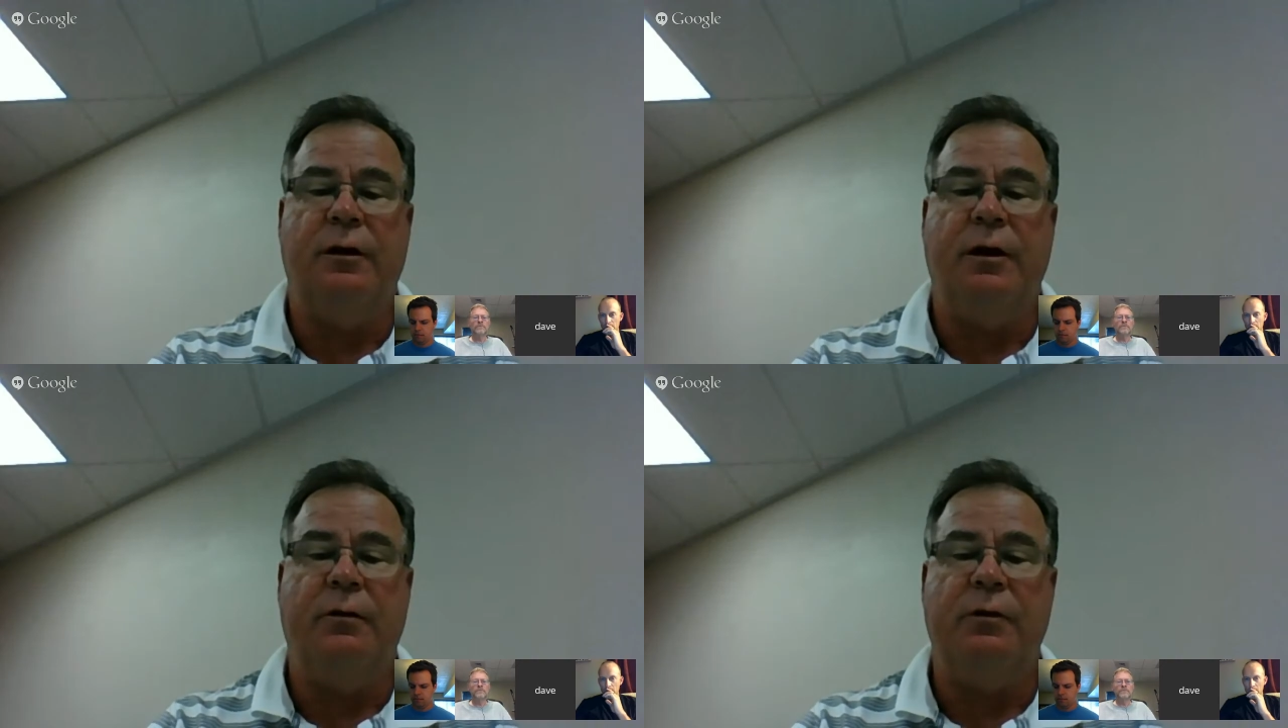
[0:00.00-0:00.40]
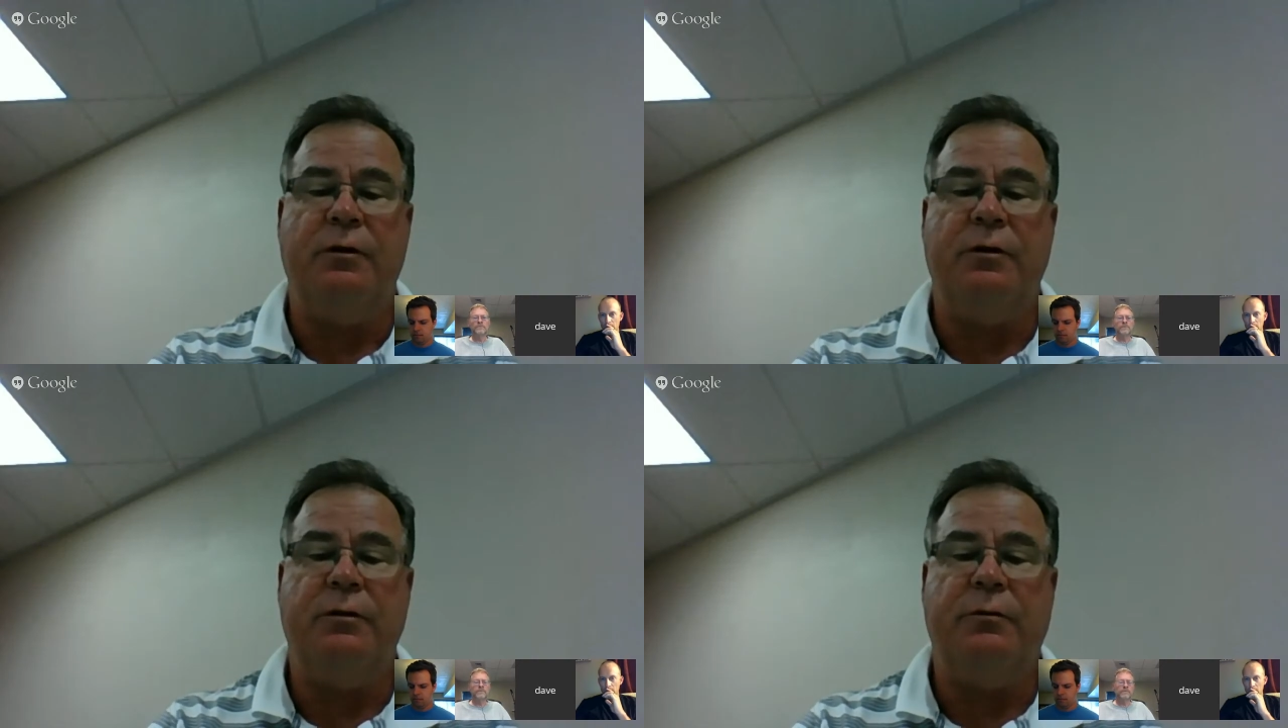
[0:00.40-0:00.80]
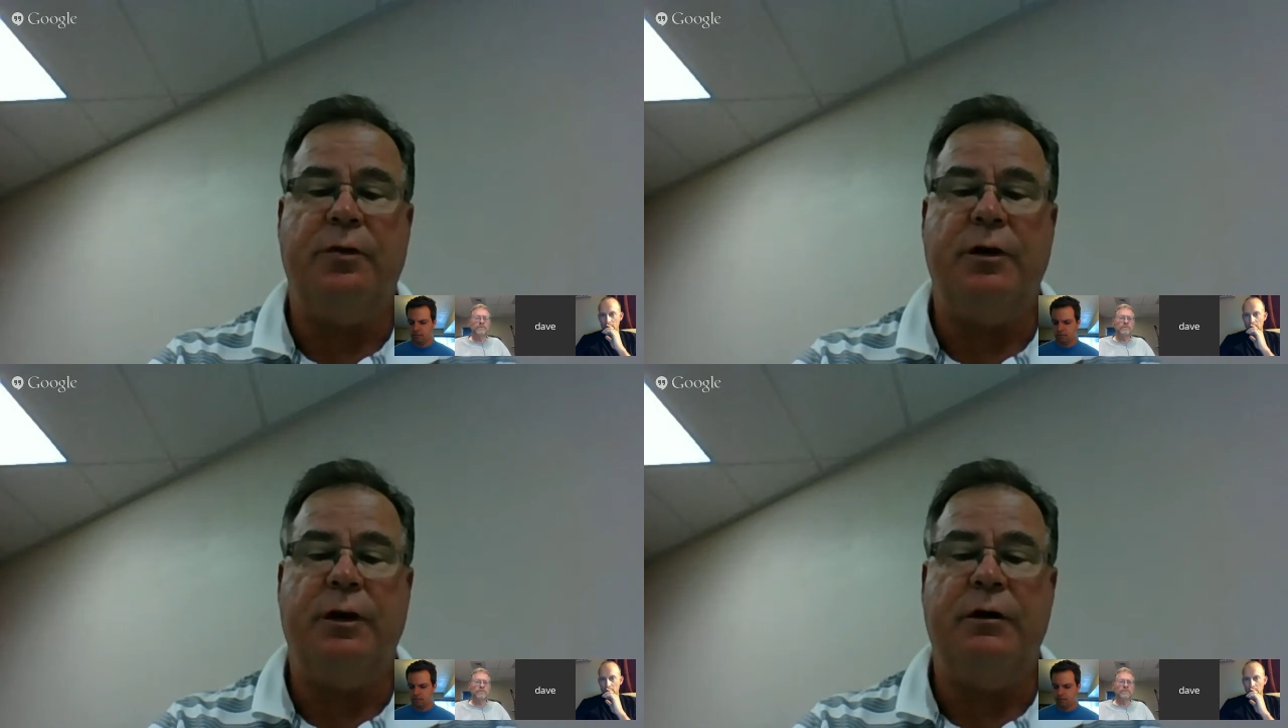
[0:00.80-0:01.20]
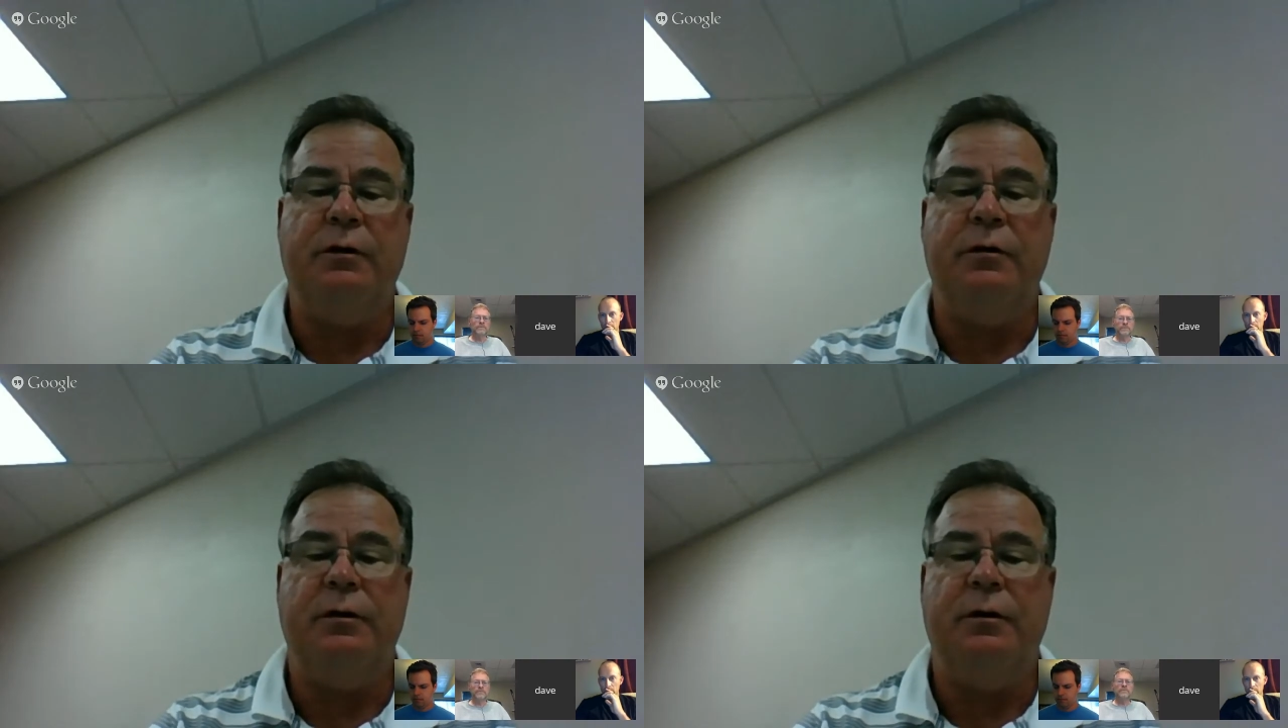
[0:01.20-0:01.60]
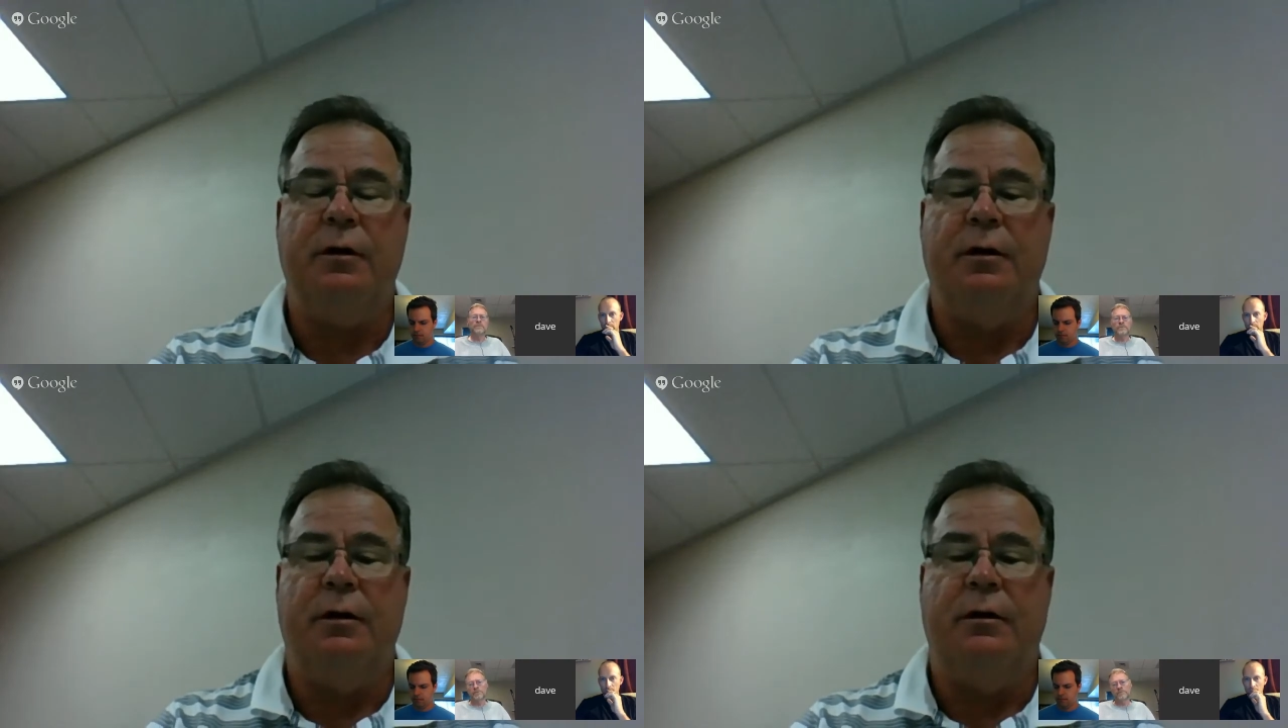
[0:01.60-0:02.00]
It was putting,
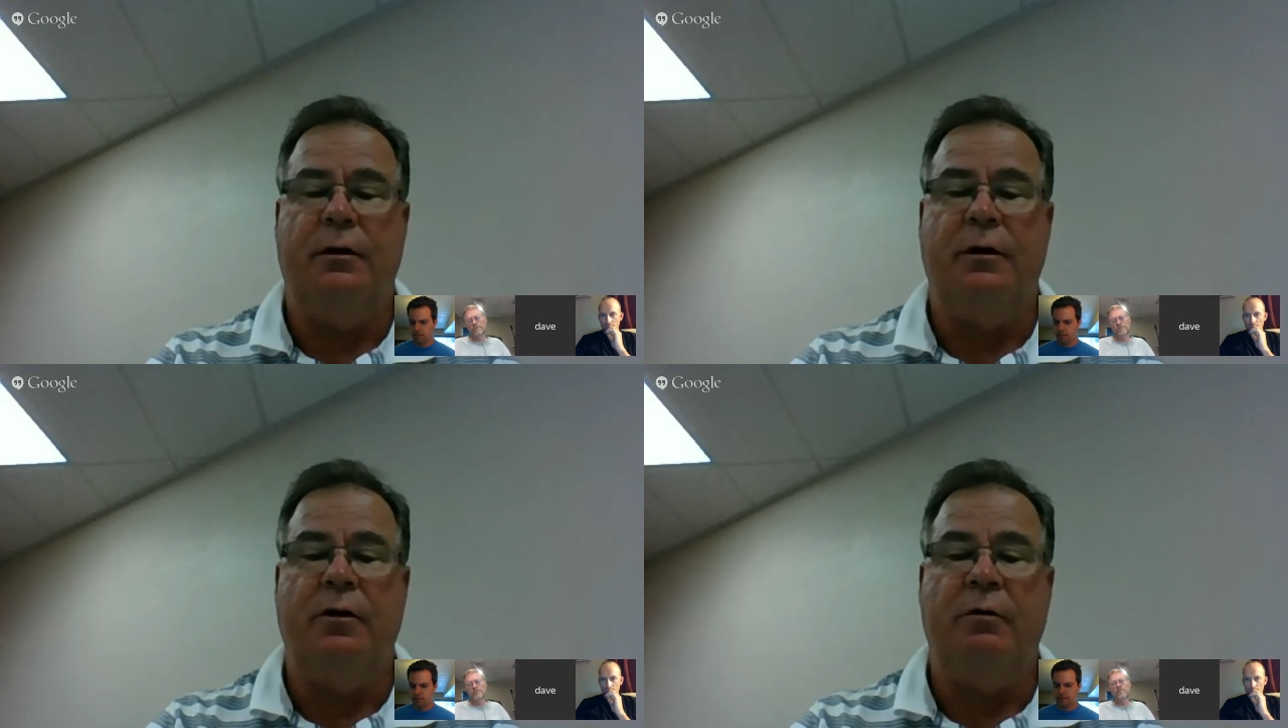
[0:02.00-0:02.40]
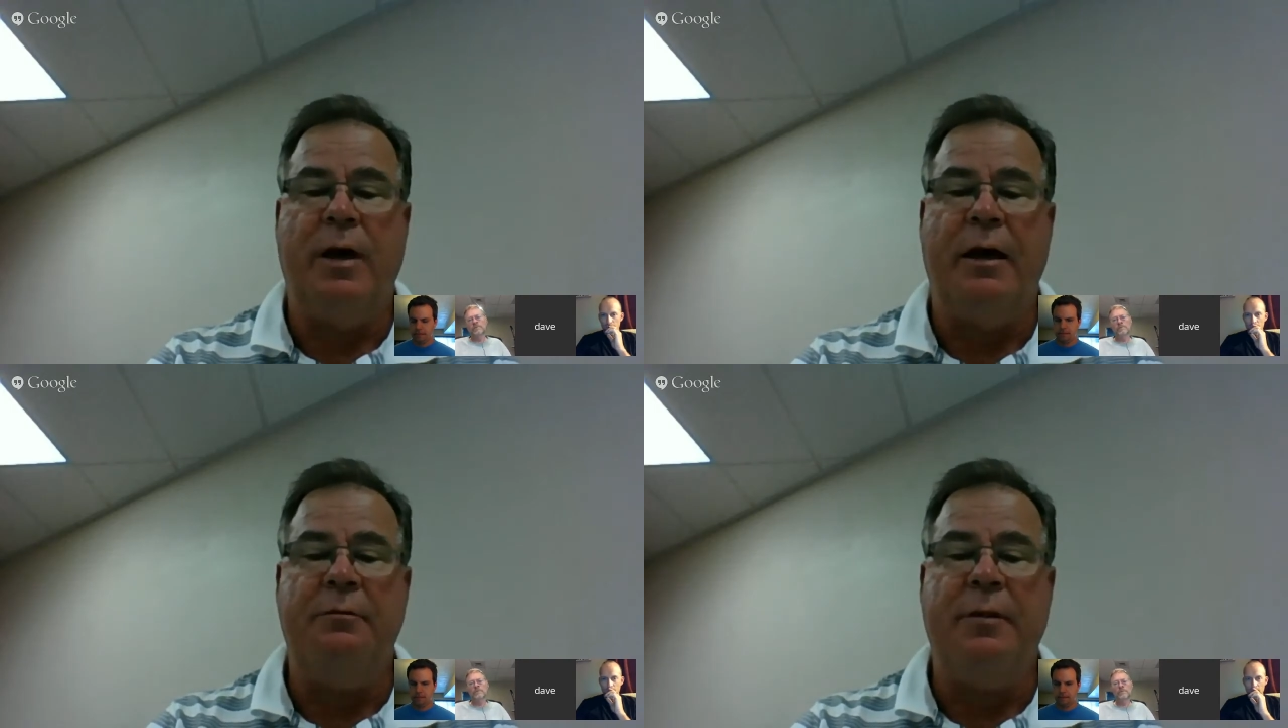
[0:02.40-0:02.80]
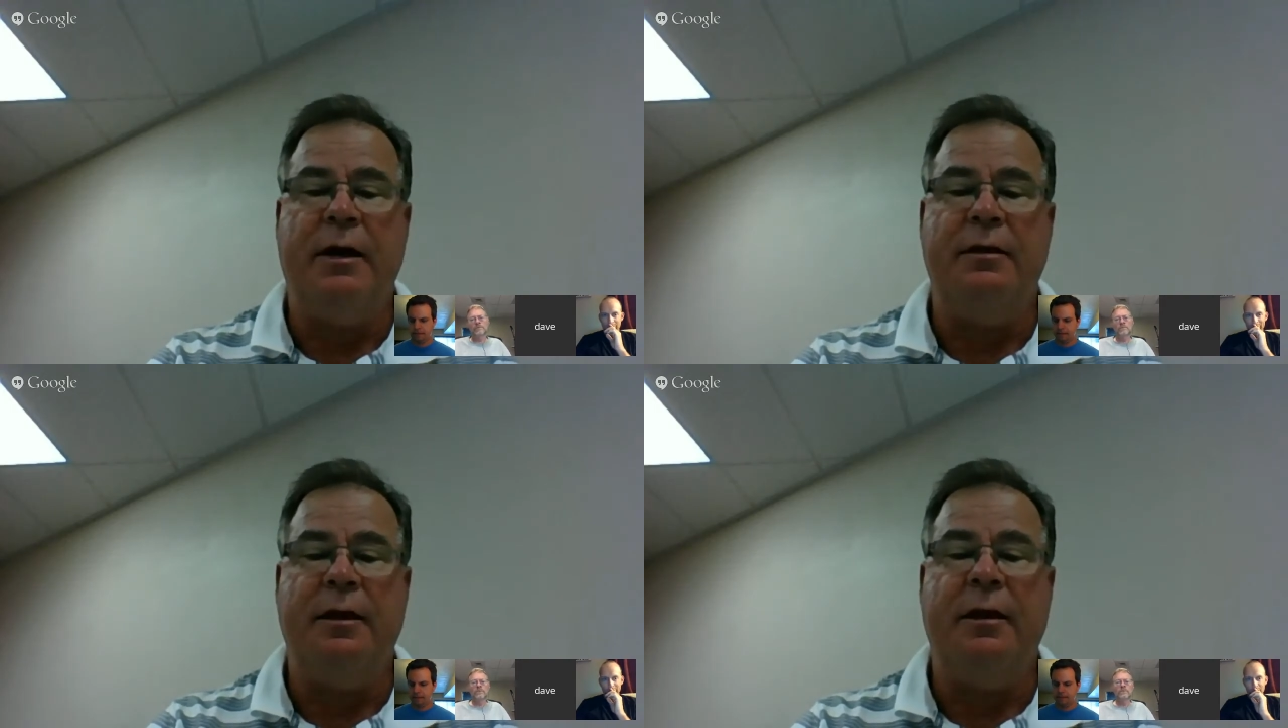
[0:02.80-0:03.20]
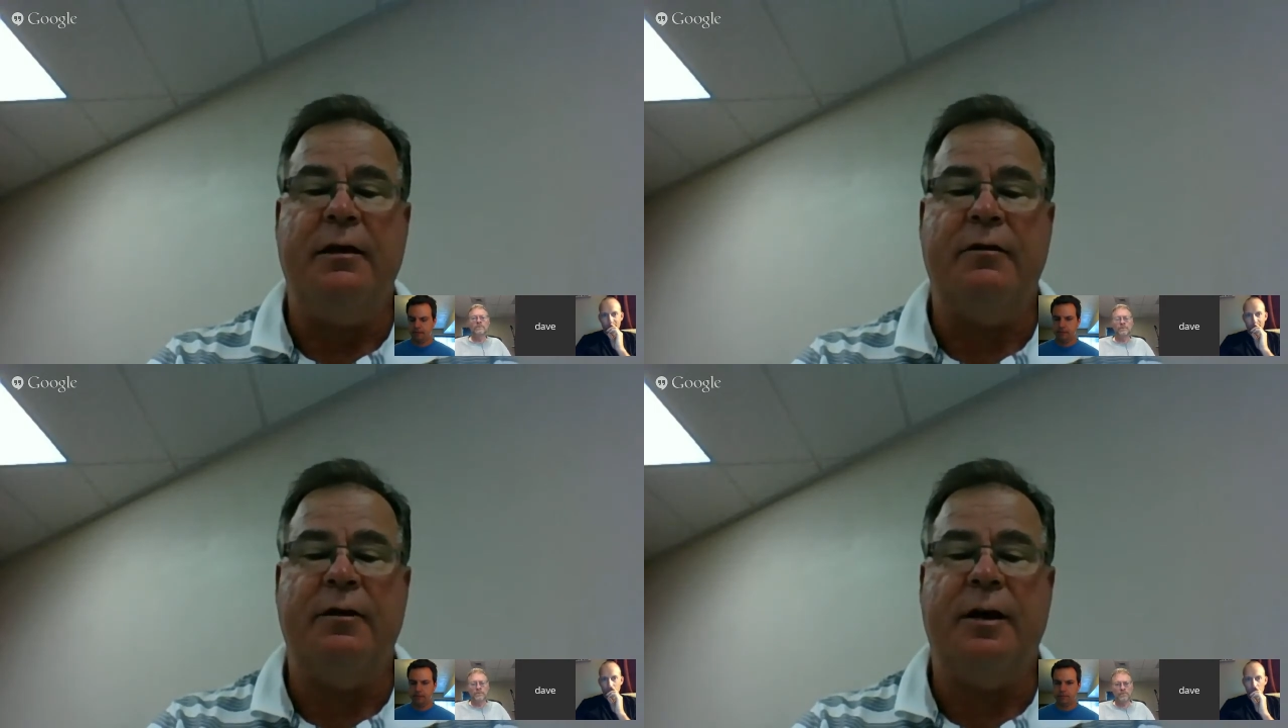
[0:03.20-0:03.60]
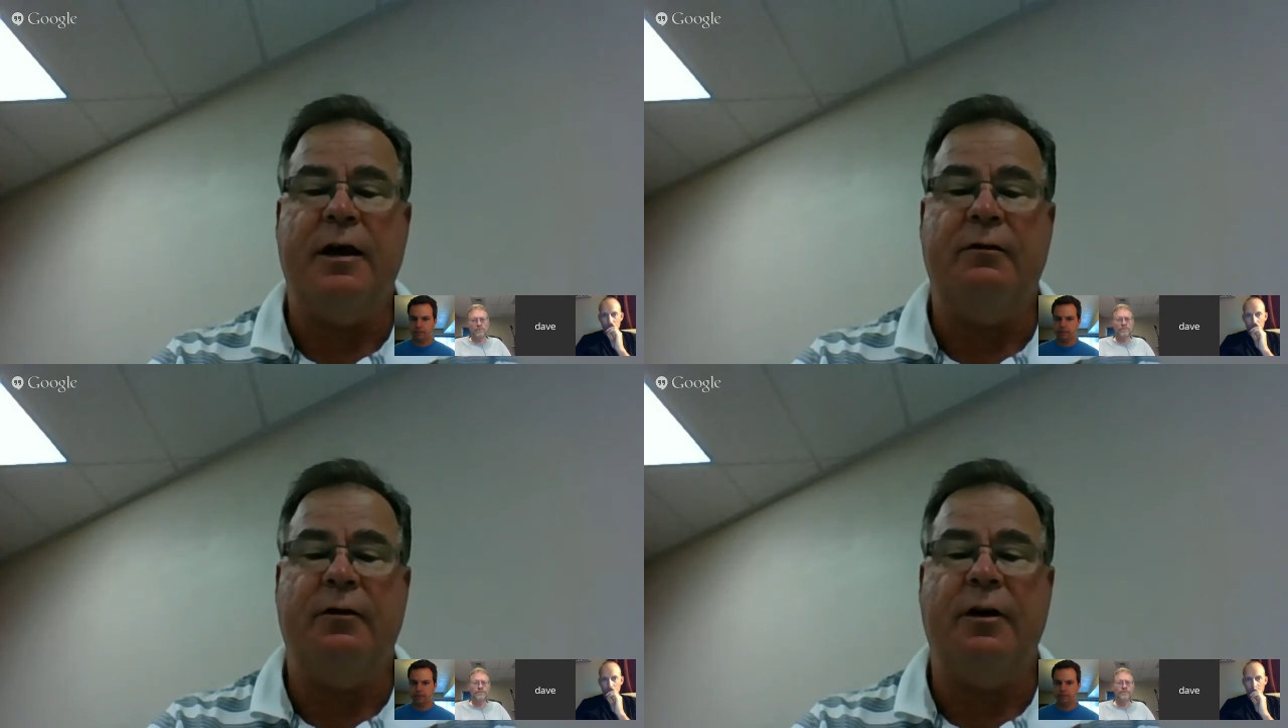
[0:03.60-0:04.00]
you know, man-made things
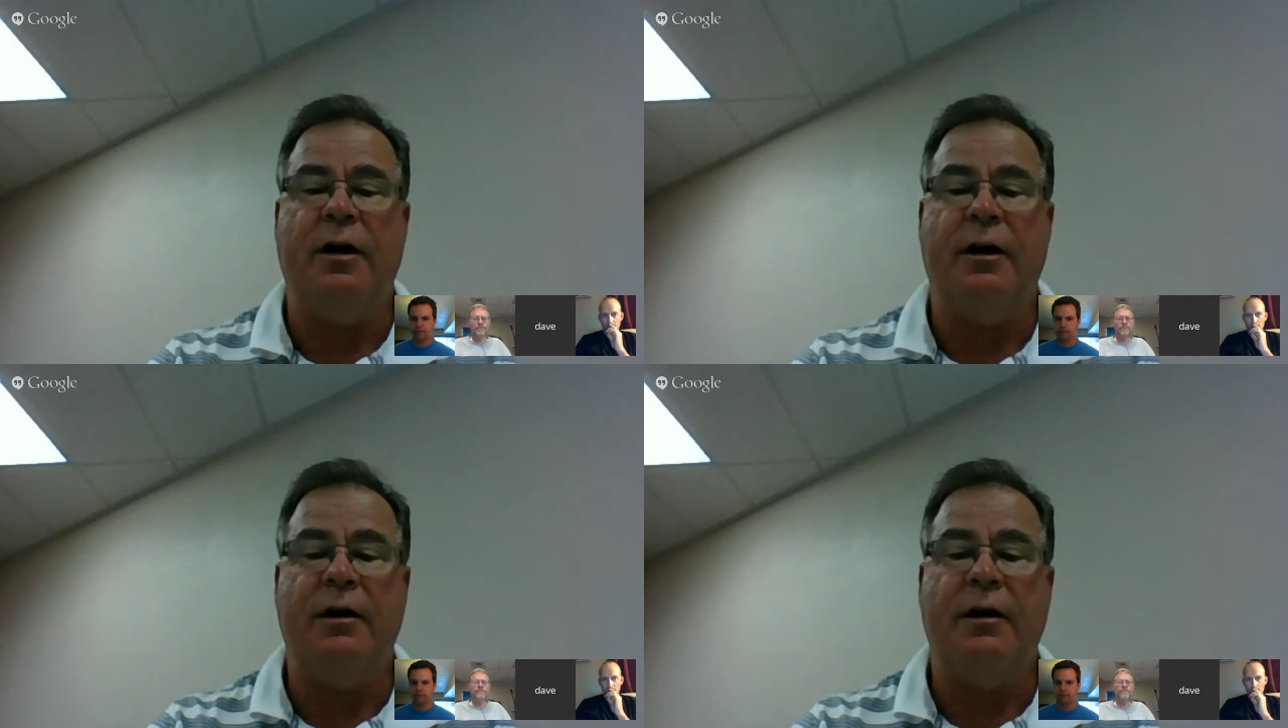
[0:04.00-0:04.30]
ahead of God,